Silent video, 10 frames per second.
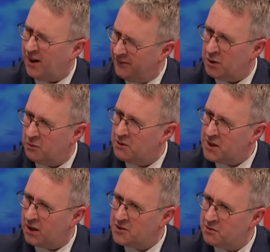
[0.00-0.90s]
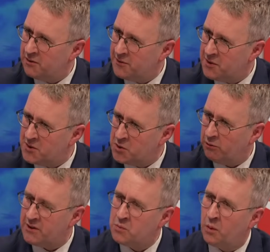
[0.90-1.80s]
I think you were a donor to the
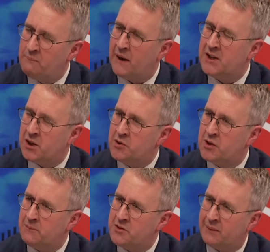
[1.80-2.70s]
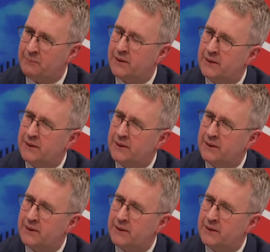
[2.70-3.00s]
Tories. What made you jump ship?